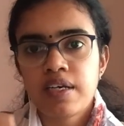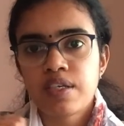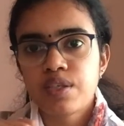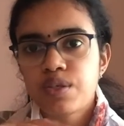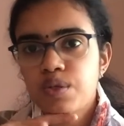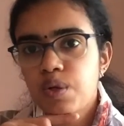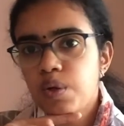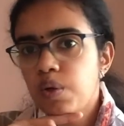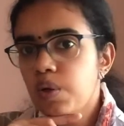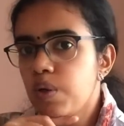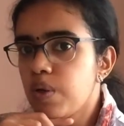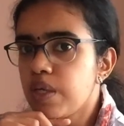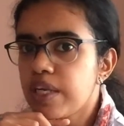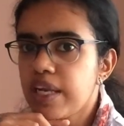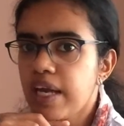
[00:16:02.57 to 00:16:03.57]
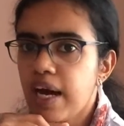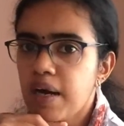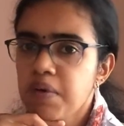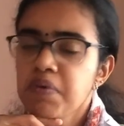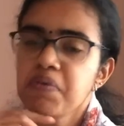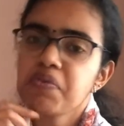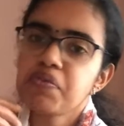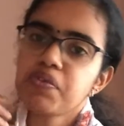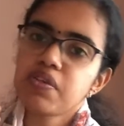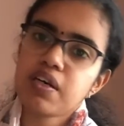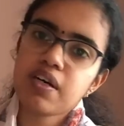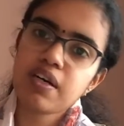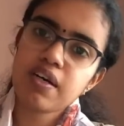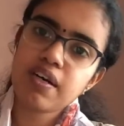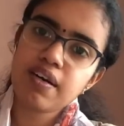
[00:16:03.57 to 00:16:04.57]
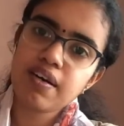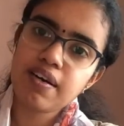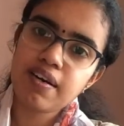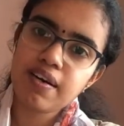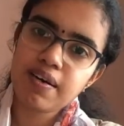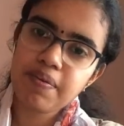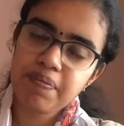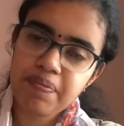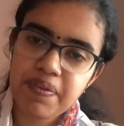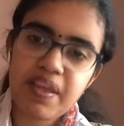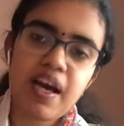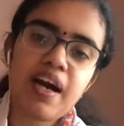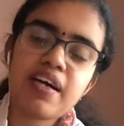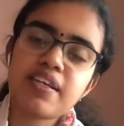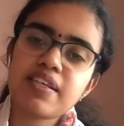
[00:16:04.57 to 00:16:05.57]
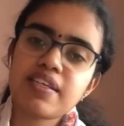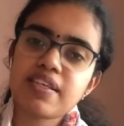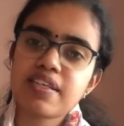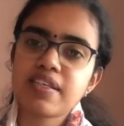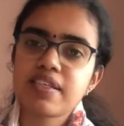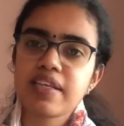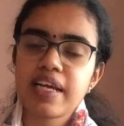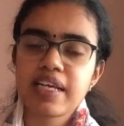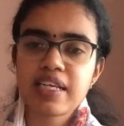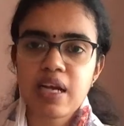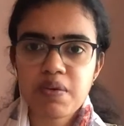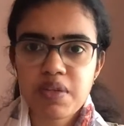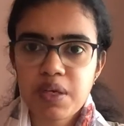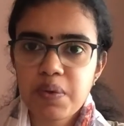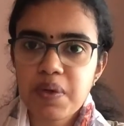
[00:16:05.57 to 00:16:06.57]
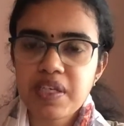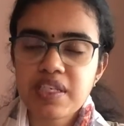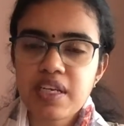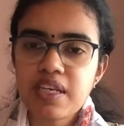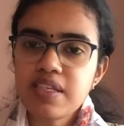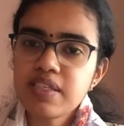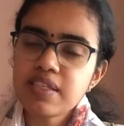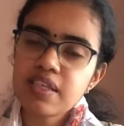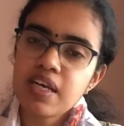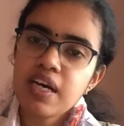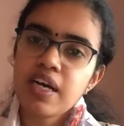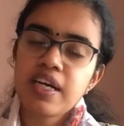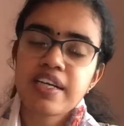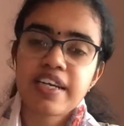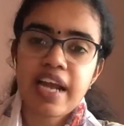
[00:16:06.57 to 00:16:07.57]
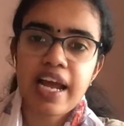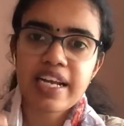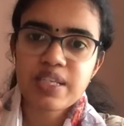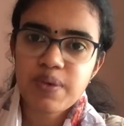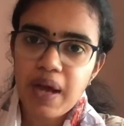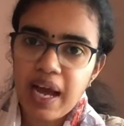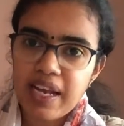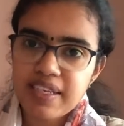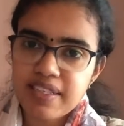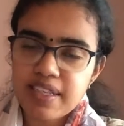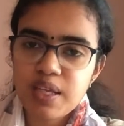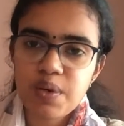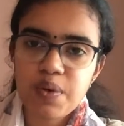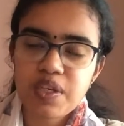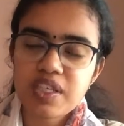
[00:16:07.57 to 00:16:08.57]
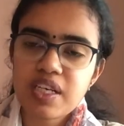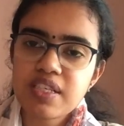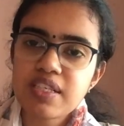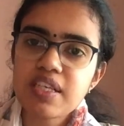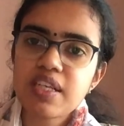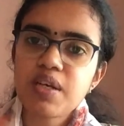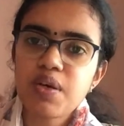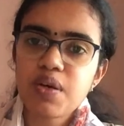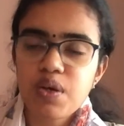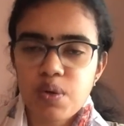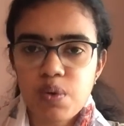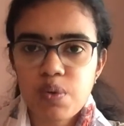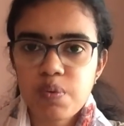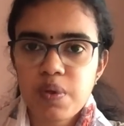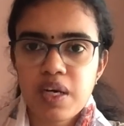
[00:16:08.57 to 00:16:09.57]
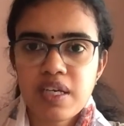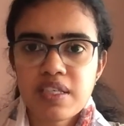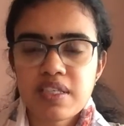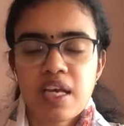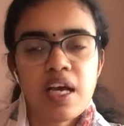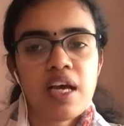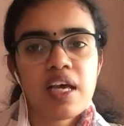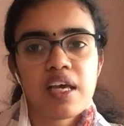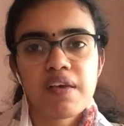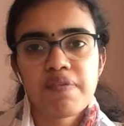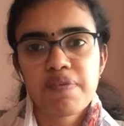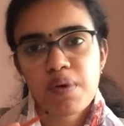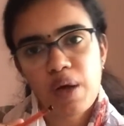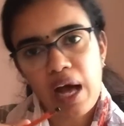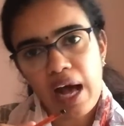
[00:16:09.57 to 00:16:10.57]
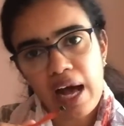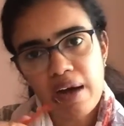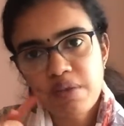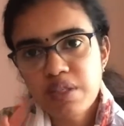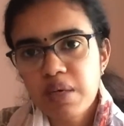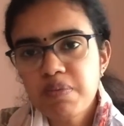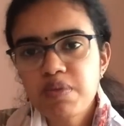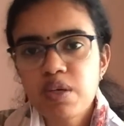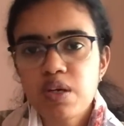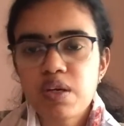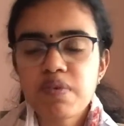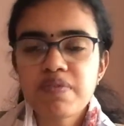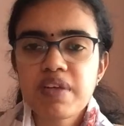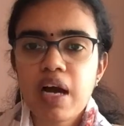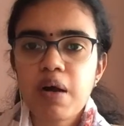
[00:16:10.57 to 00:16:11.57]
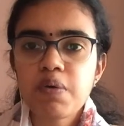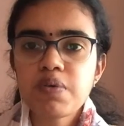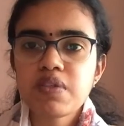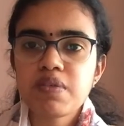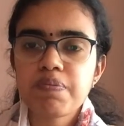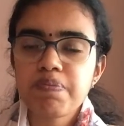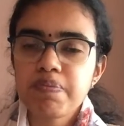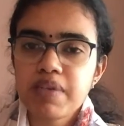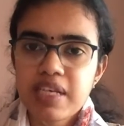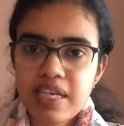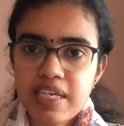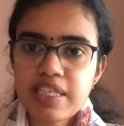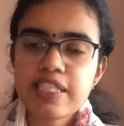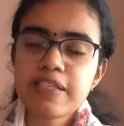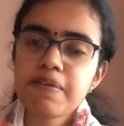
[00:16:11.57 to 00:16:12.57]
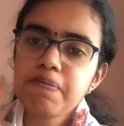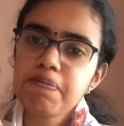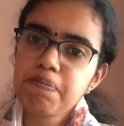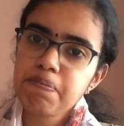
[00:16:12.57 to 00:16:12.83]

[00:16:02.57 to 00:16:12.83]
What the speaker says: So now yeah, take down the questions, try to answer the questions in your own words. If you have some sort of doubts, please